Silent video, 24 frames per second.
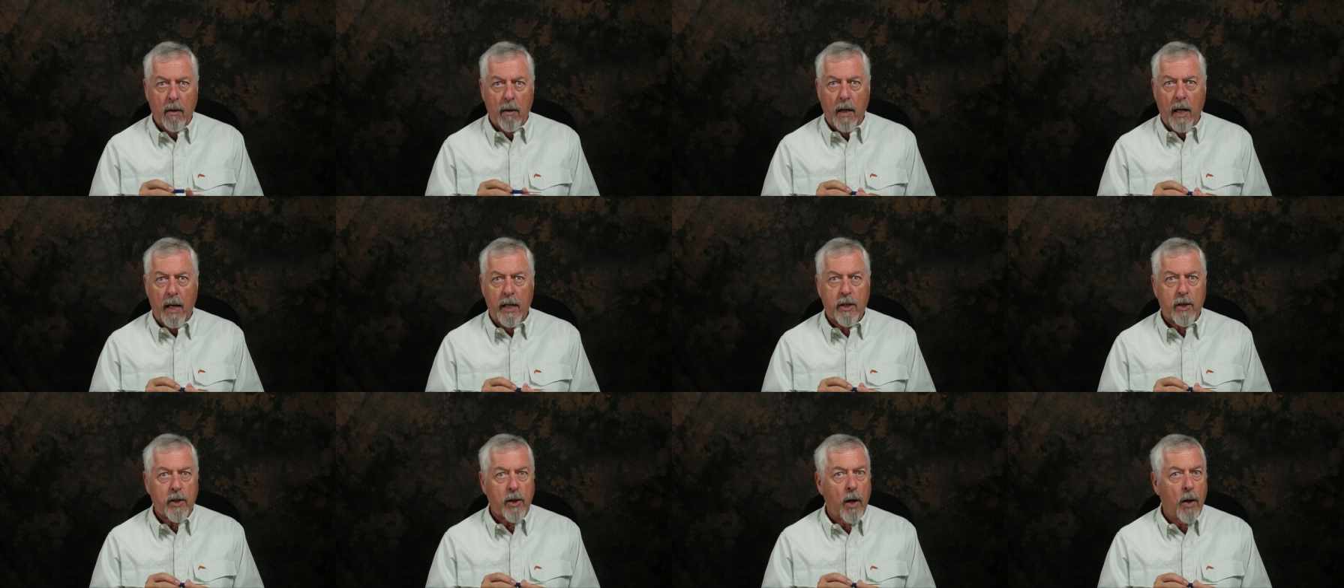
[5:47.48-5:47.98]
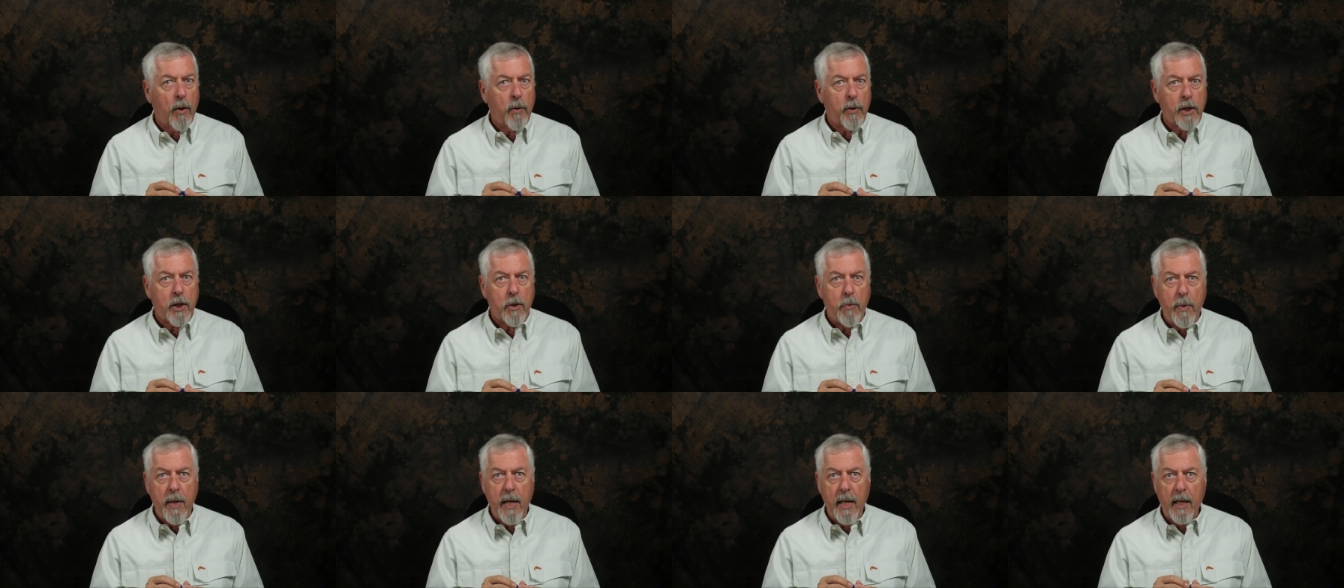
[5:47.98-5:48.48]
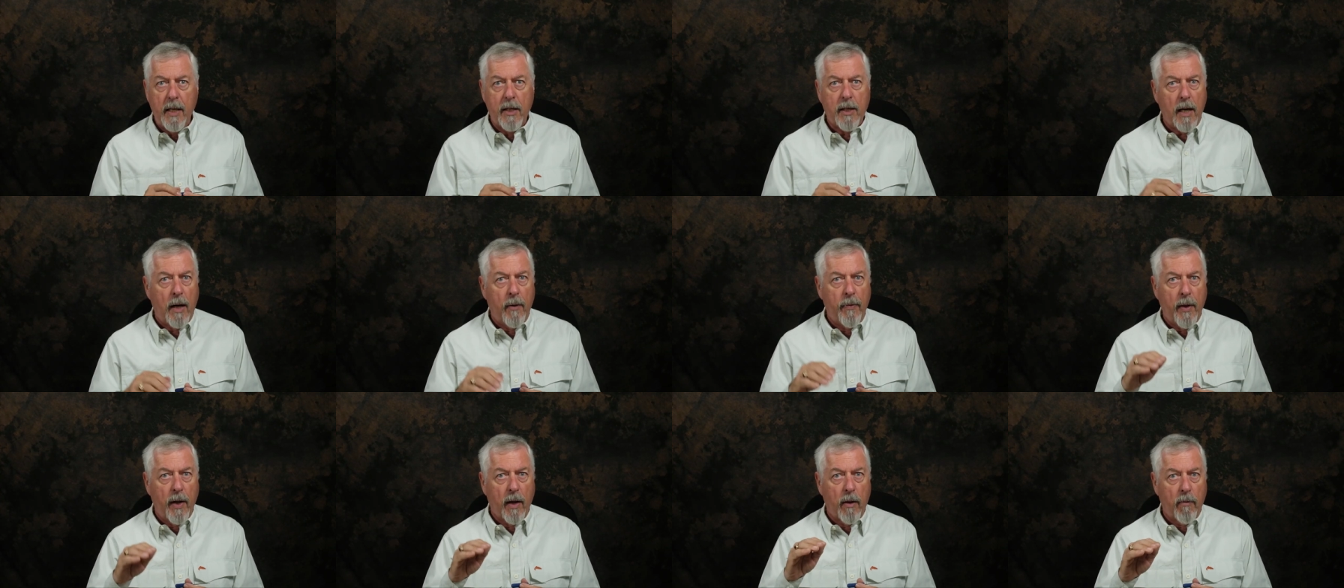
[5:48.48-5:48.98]
at slower speeds,
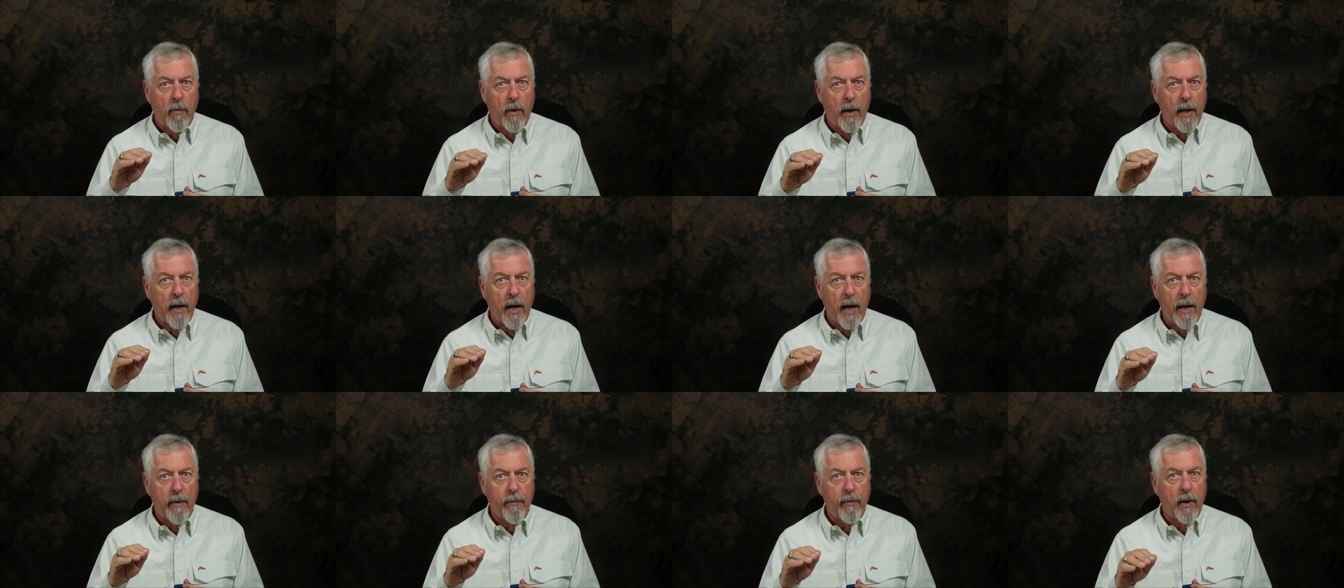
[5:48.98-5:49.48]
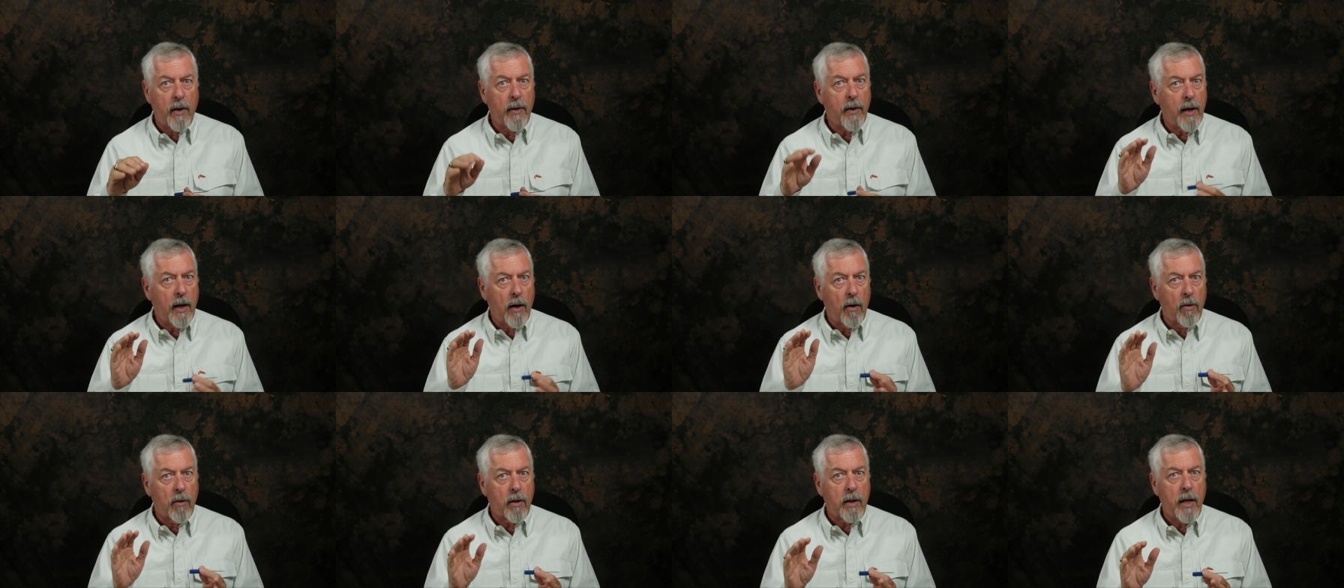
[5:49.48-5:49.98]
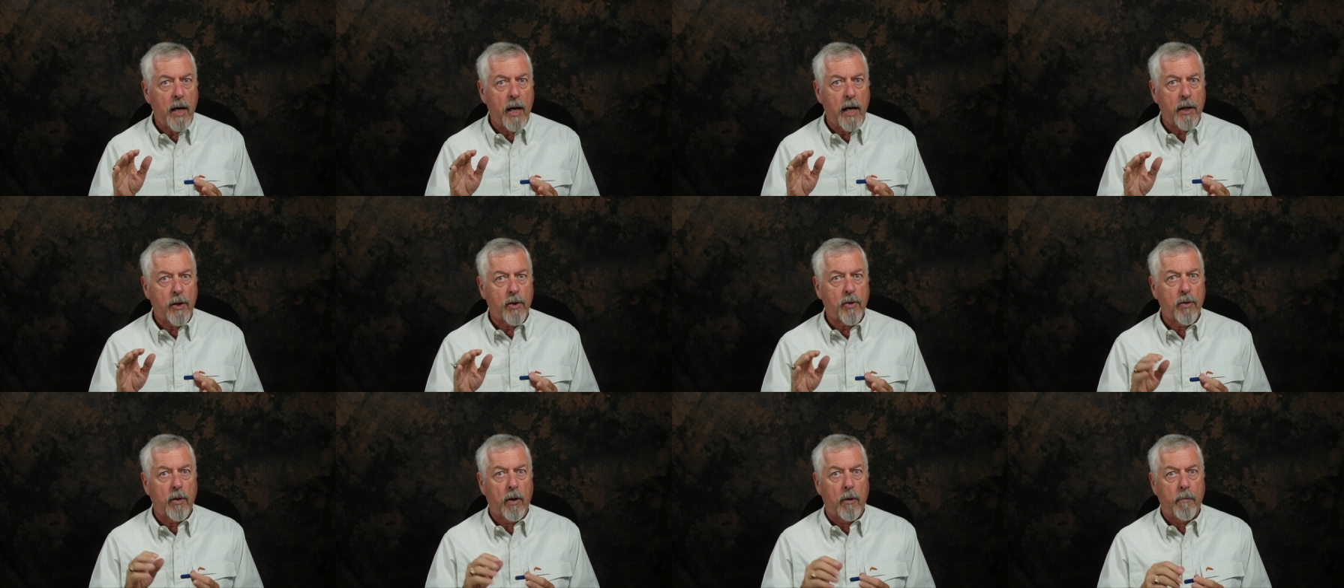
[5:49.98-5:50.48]
and they'll run level, and they'll look
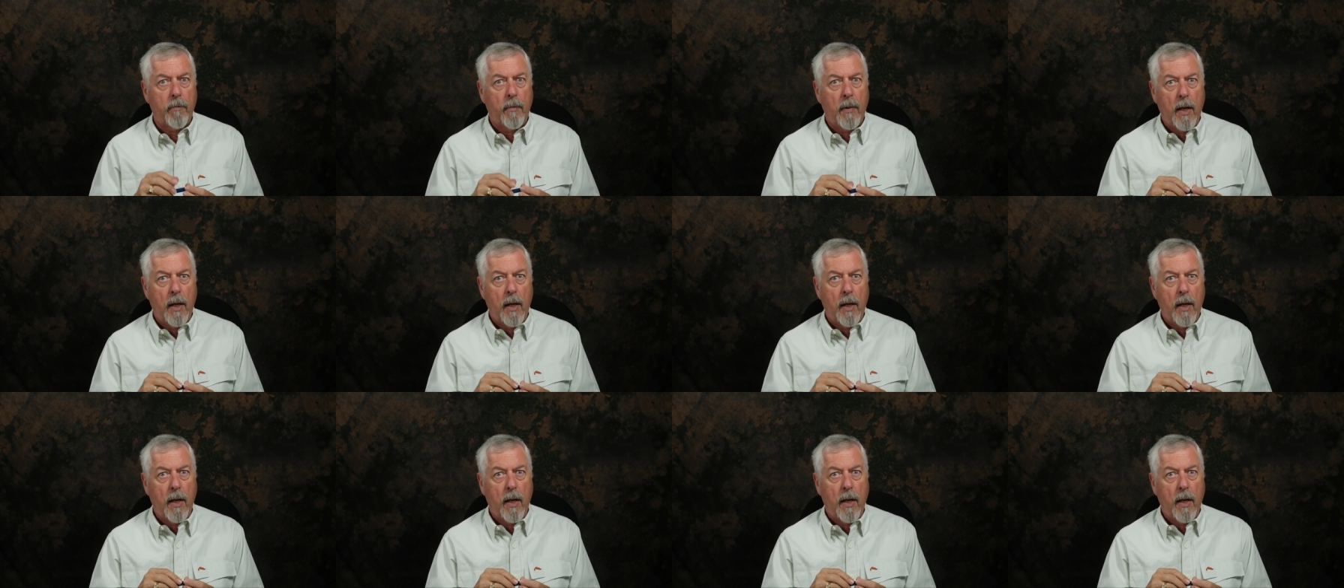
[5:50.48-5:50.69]
natural.